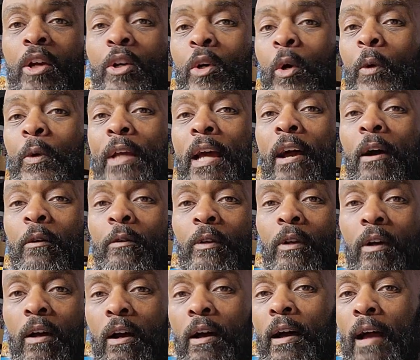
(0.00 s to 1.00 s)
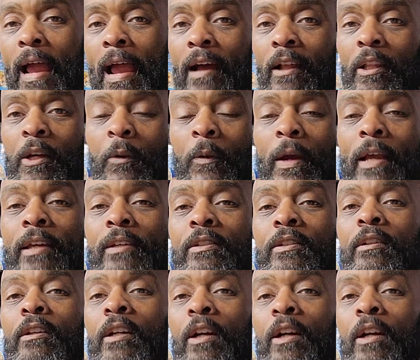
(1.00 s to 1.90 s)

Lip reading: go down alleyways,